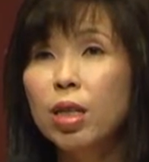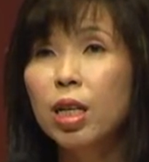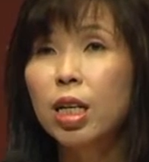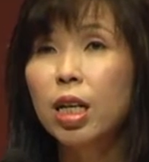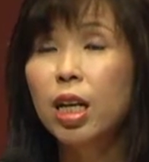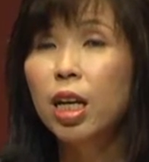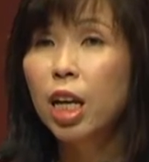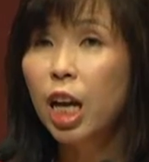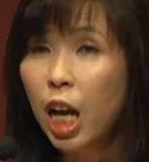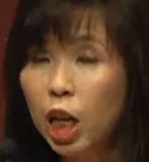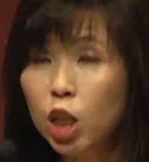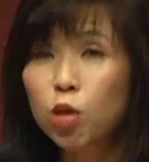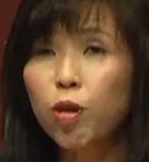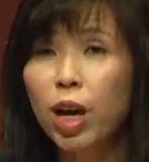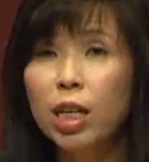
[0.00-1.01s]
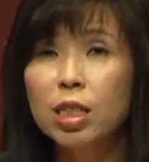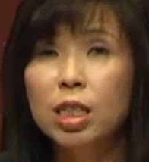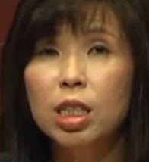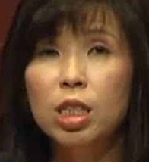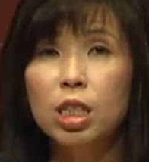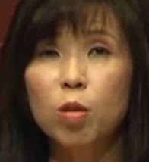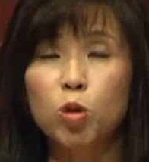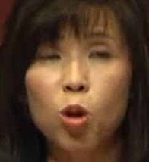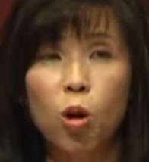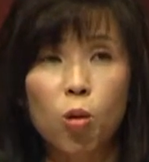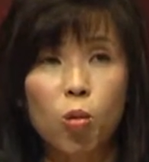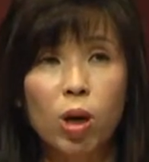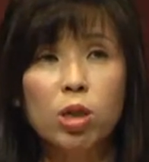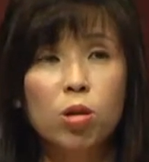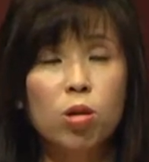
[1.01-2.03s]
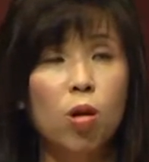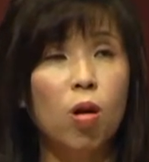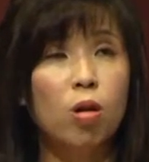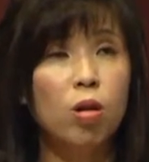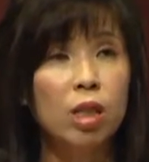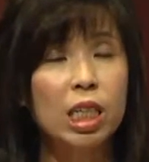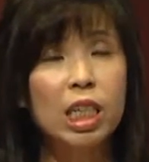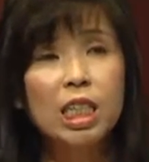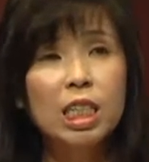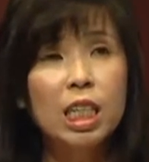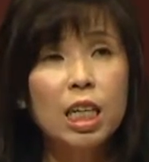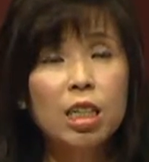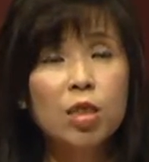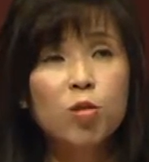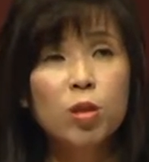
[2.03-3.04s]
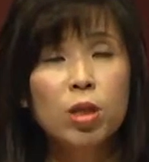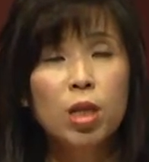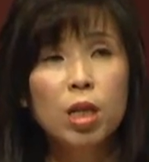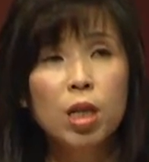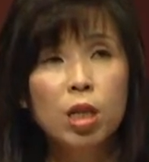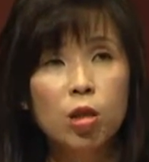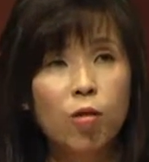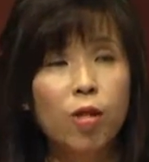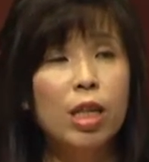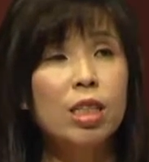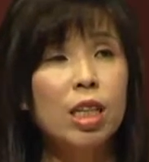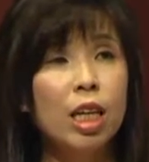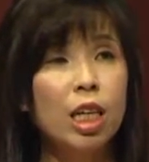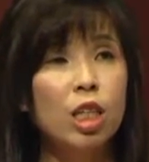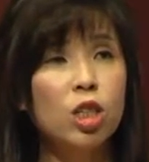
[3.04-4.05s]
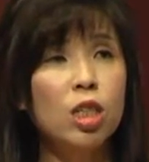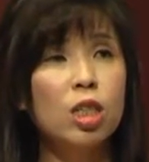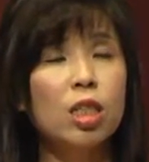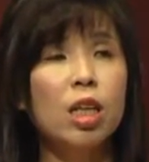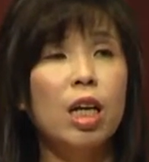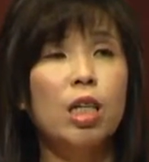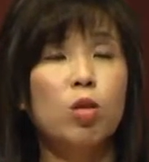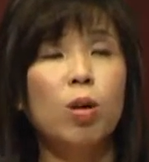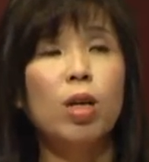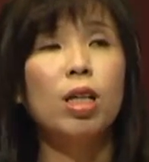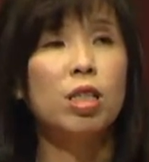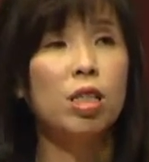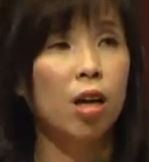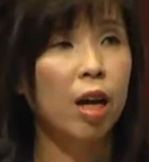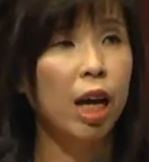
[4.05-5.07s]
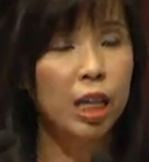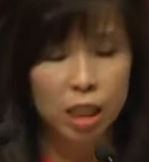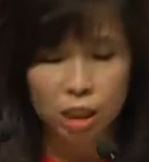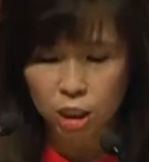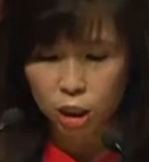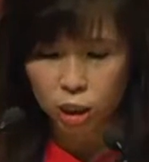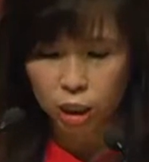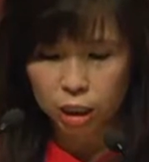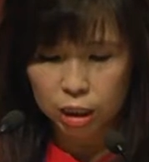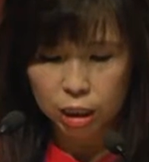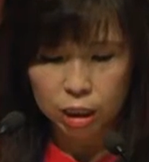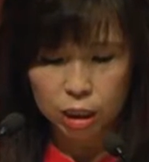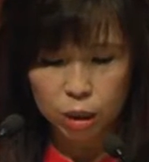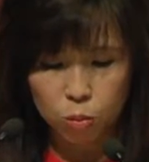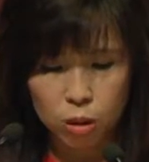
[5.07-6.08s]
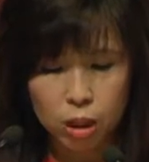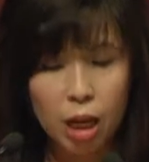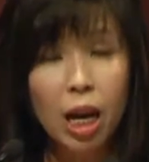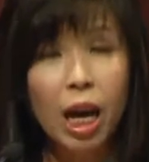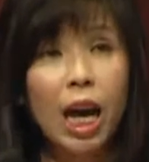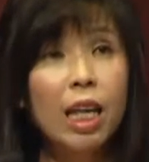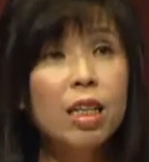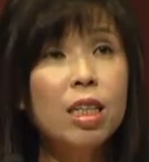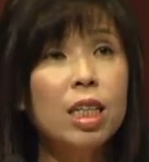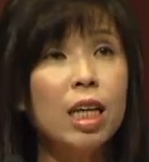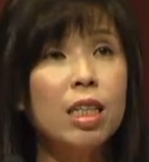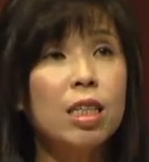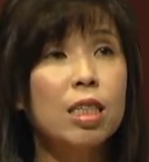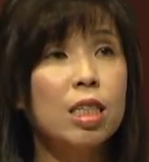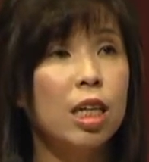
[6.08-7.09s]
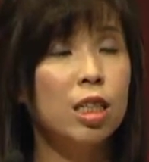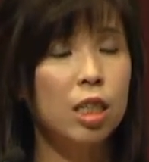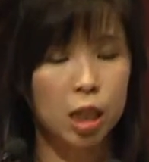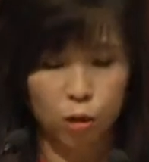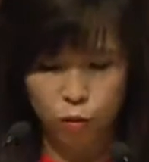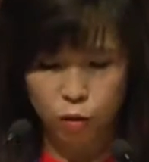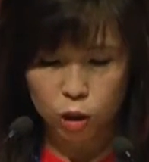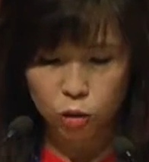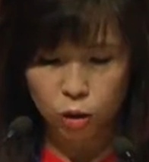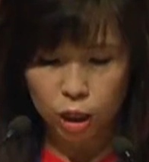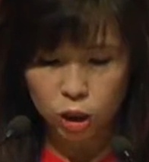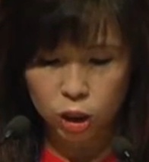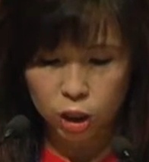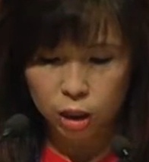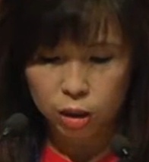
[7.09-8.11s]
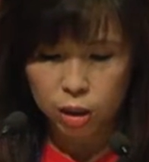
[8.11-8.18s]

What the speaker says: the HVAC systems, or what you call your heating, your ventilation, as well as your air conditioning systems, and the data center infrastructure.